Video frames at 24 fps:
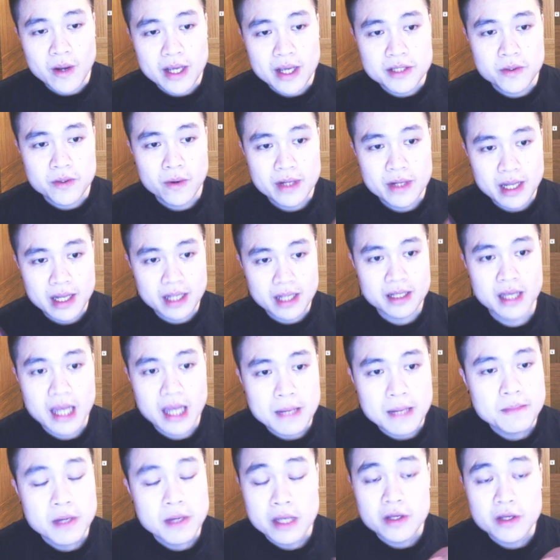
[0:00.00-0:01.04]
as you own
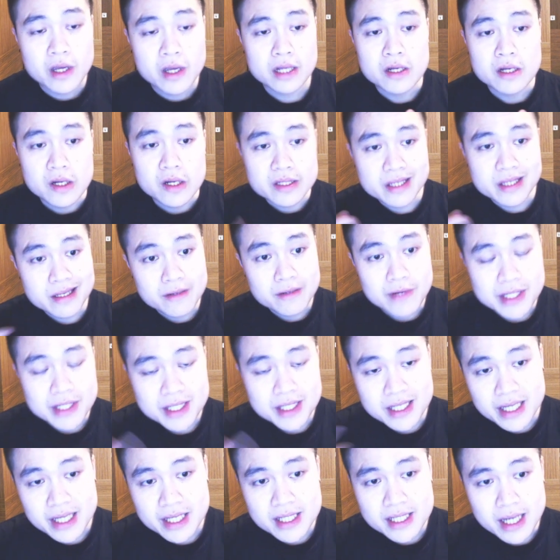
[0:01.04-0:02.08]
NNDM, you can
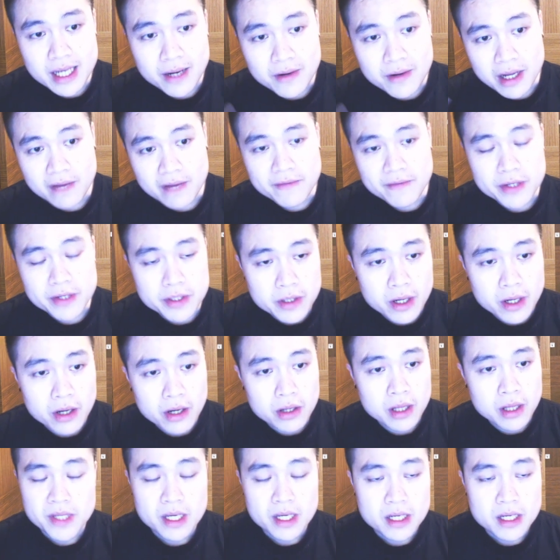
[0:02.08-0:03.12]
continuously sell covered
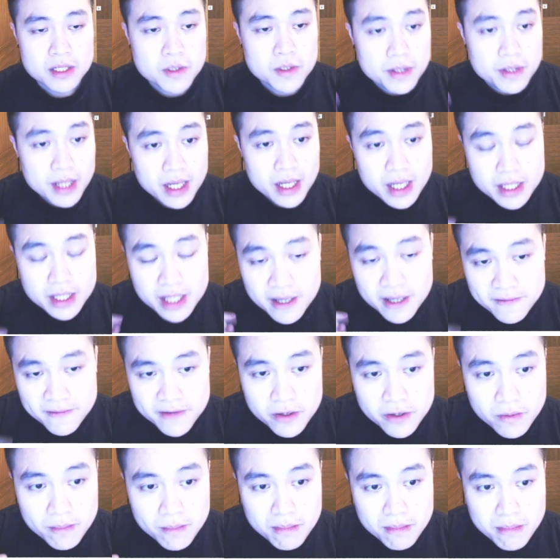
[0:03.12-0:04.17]
call so that it gives
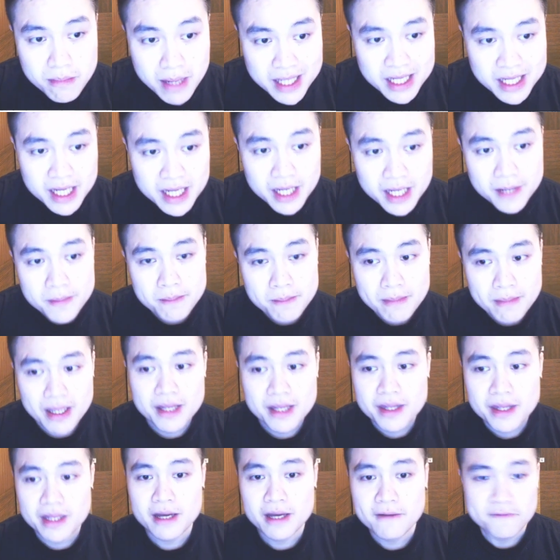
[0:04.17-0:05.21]
you money
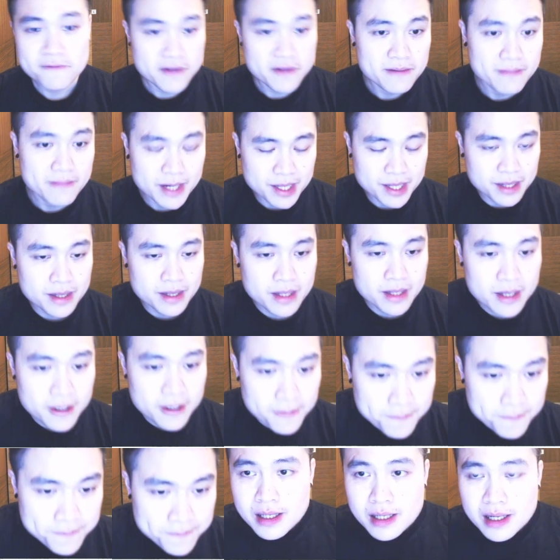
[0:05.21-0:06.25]
month after month.
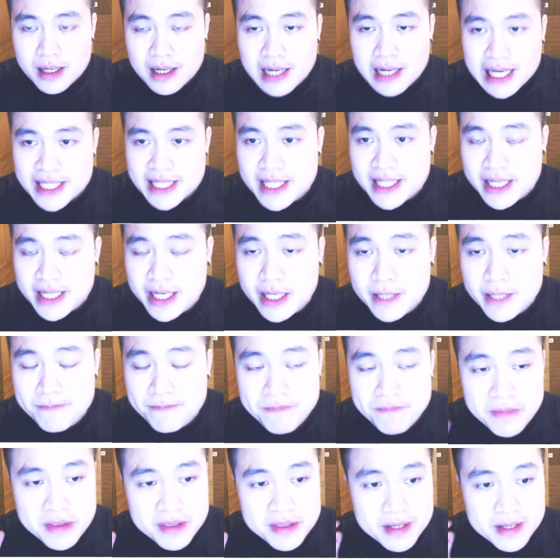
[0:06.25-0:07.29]
Lastly,
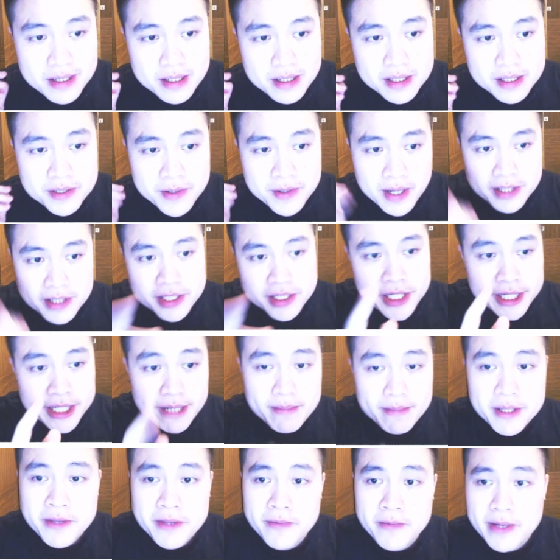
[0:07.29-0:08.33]
the strategy
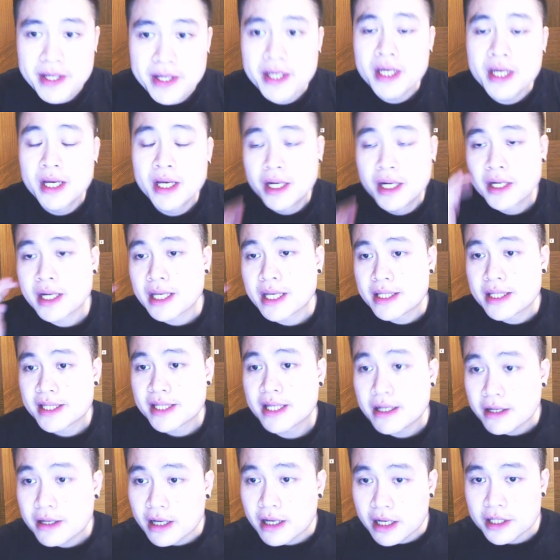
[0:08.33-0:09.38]
number three, you can
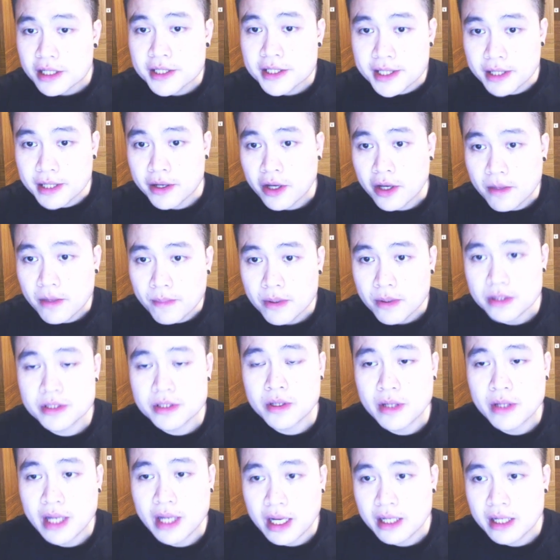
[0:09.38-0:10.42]
sell cash secure puts
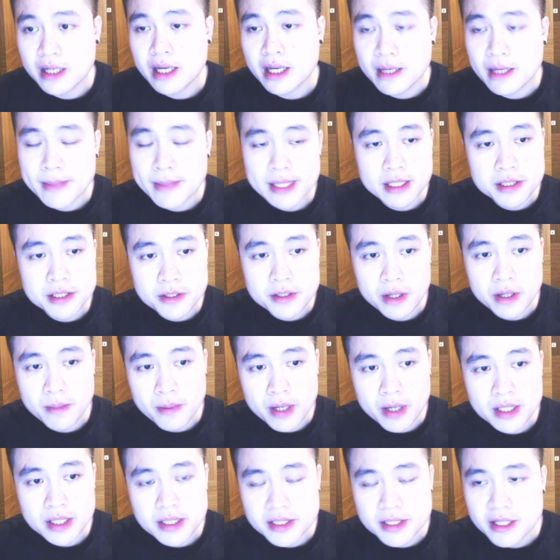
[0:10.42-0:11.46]
on NNDM at the strike
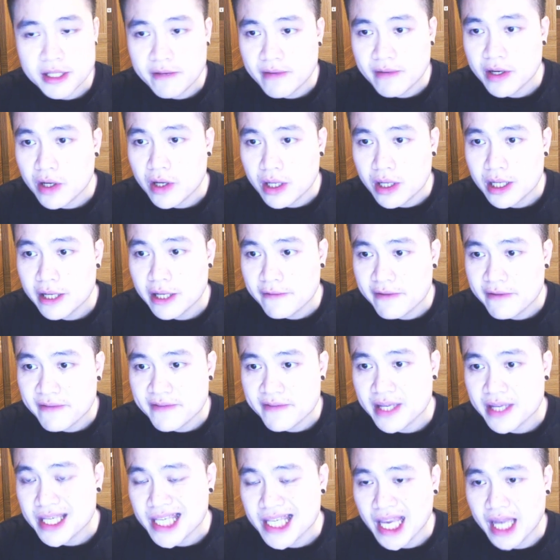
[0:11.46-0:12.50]
price of
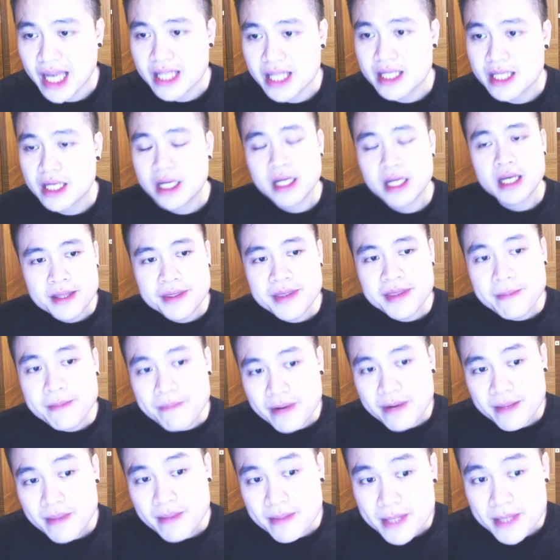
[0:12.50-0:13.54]
$7.50. The
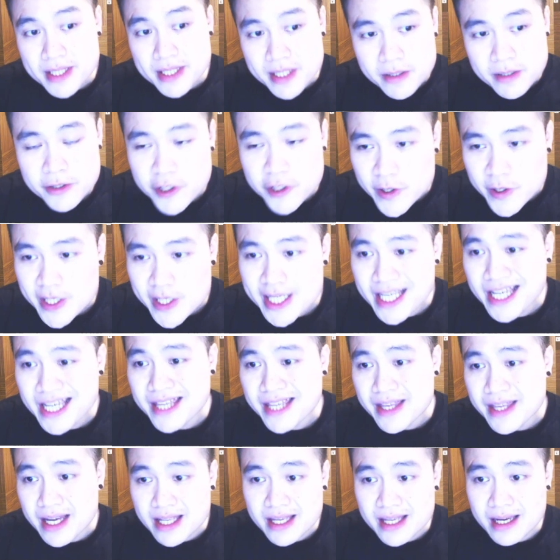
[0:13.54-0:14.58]
premium is so juicy
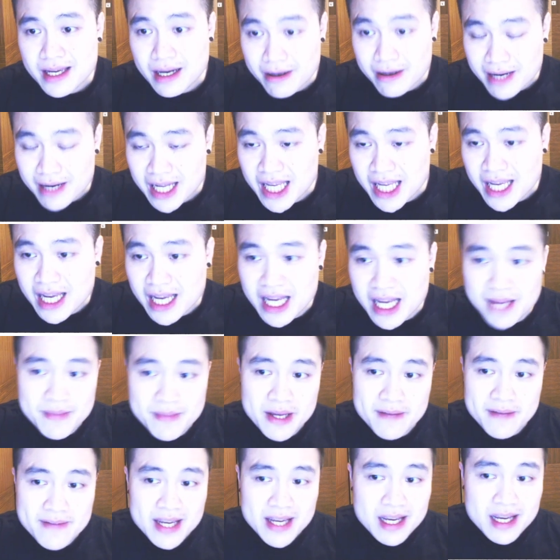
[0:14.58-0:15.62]
that currently I'm
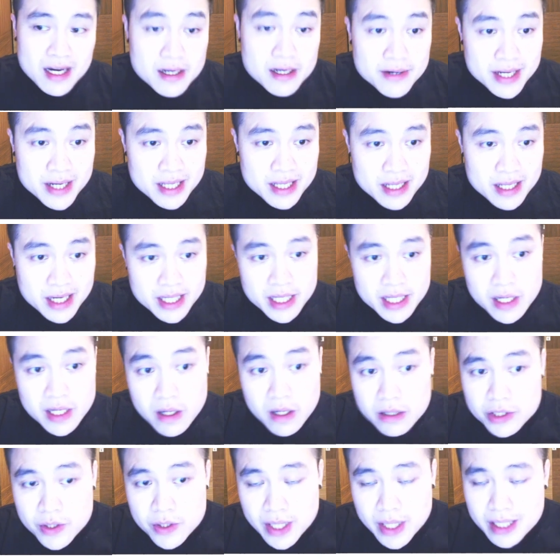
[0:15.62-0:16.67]
having 190
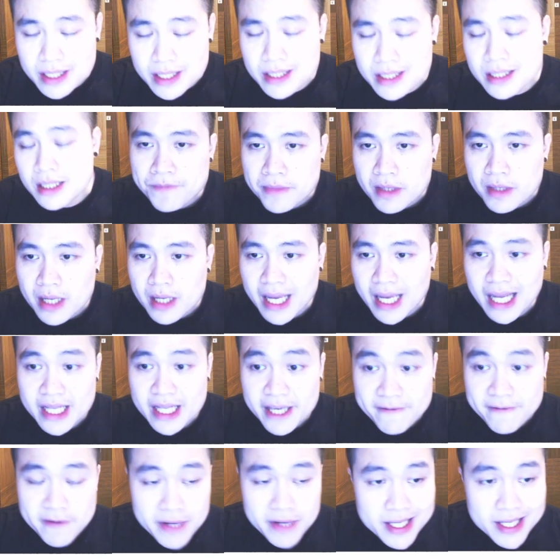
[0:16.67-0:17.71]
contracts. And
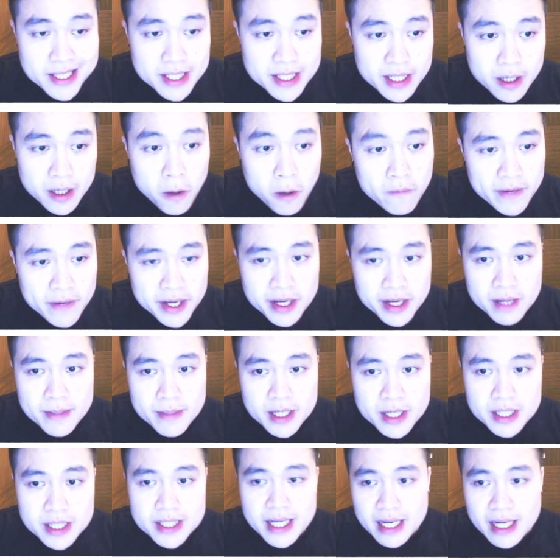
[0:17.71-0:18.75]
if you can see over here,
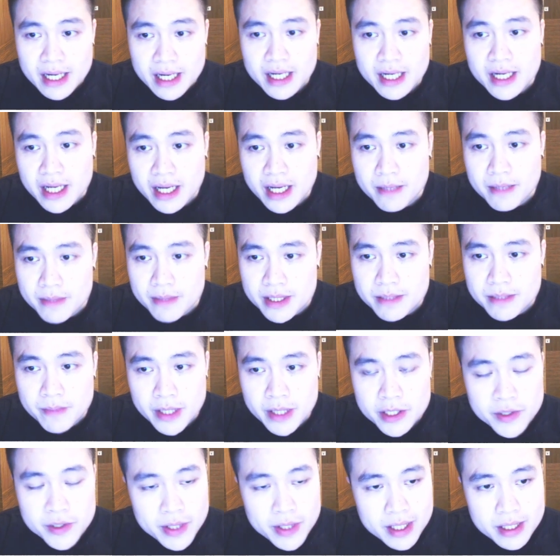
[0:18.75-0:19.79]
because NNDM is being
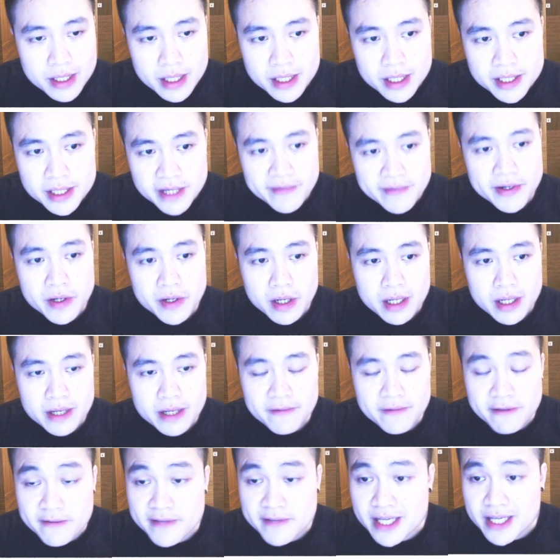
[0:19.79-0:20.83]
traded at
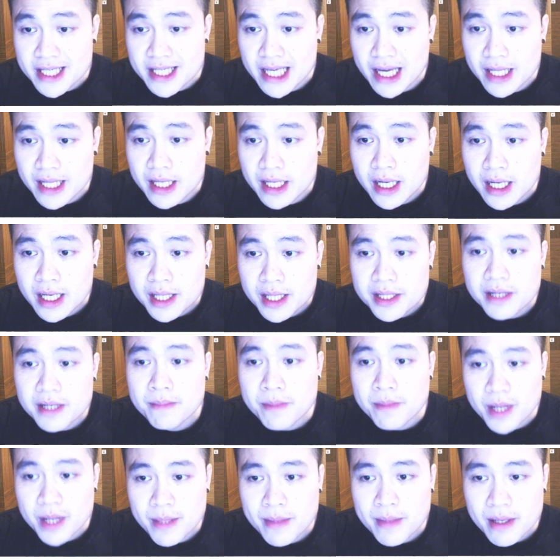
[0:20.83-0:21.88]
$7.50, the
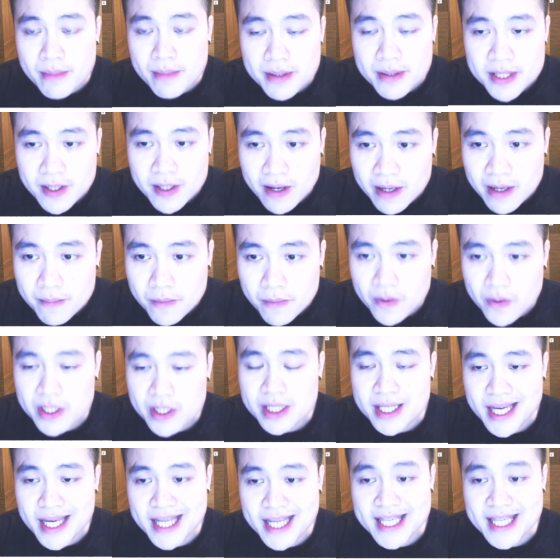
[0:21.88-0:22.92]
premium of selling put
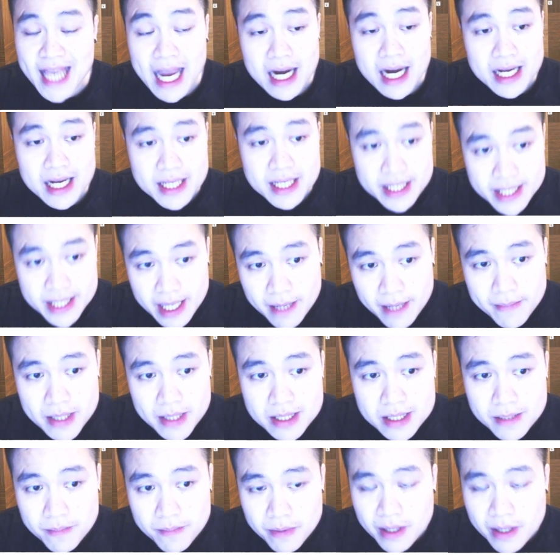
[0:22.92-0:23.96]
is exactly the same as
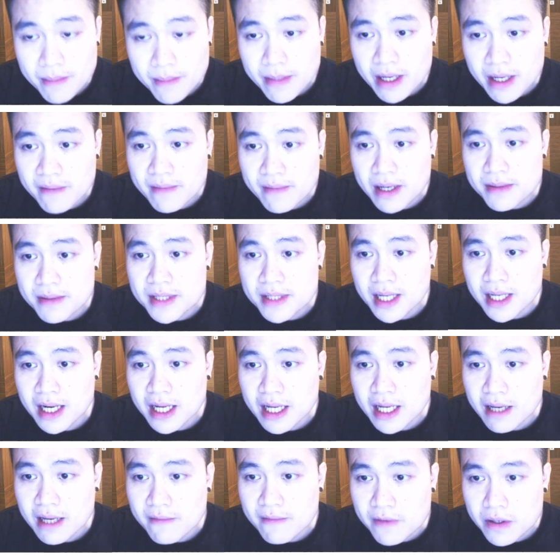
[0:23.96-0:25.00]
the premium of selling
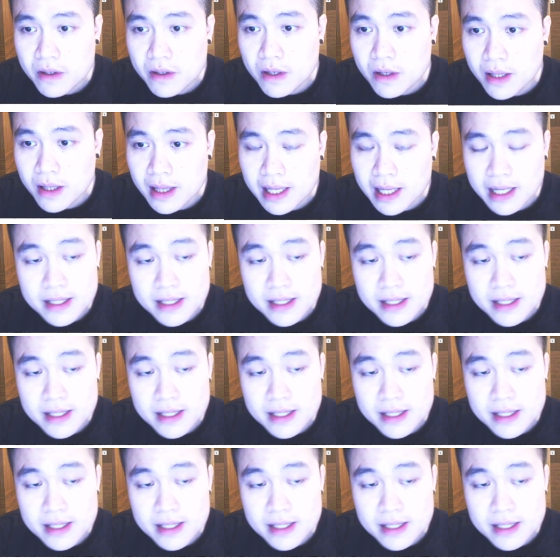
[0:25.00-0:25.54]
covered call at